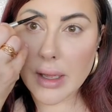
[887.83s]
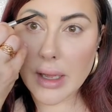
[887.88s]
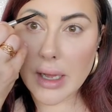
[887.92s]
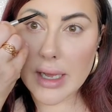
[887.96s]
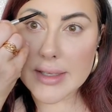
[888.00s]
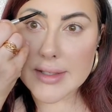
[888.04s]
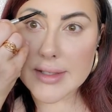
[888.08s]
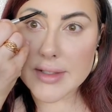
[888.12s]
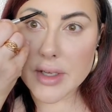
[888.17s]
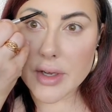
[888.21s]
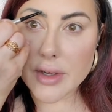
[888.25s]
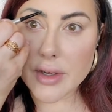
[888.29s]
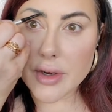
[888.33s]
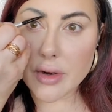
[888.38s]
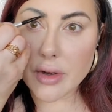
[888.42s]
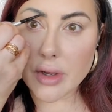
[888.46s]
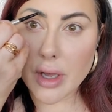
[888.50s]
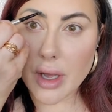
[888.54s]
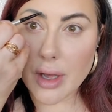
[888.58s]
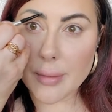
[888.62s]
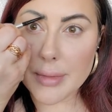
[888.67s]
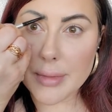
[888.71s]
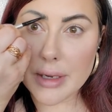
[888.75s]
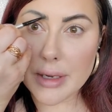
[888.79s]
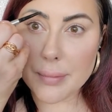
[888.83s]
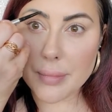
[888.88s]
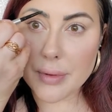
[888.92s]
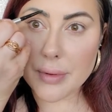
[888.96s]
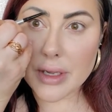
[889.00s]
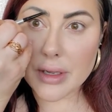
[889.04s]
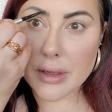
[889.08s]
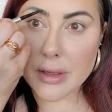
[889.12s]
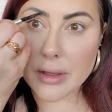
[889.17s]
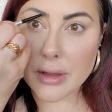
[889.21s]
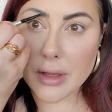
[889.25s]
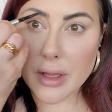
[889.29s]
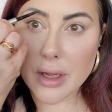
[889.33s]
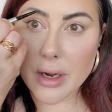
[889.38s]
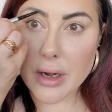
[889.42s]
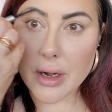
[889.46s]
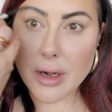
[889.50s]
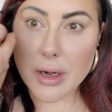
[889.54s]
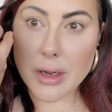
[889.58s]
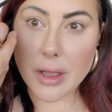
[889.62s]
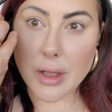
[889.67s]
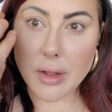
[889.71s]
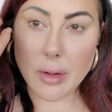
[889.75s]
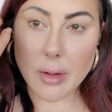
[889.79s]
I saw your comment, Britt
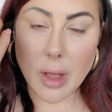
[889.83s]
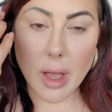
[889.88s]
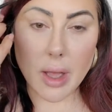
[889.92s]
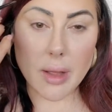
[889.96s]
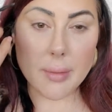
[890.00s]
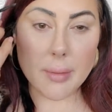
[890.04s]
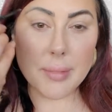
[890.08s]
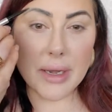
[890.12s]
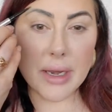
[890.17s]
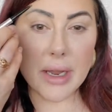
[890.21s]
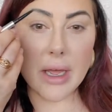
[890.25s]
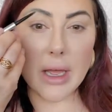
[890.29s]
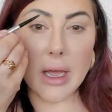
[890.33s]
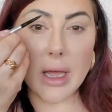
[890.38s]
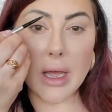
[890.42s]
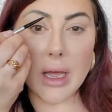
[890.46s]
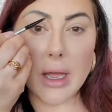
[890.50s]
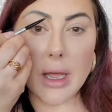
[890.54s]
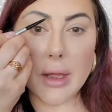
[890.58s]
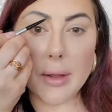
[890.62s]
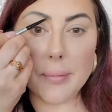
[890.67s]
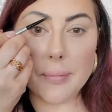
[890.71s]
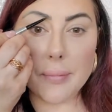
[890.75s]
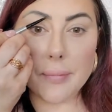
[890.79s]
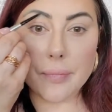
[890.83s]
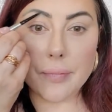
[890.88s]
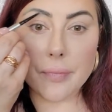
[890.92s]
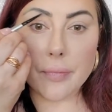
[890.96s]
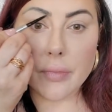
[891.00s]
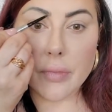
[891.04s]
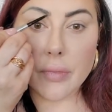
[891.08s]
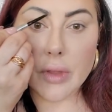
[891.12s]
Clark. I'm gonna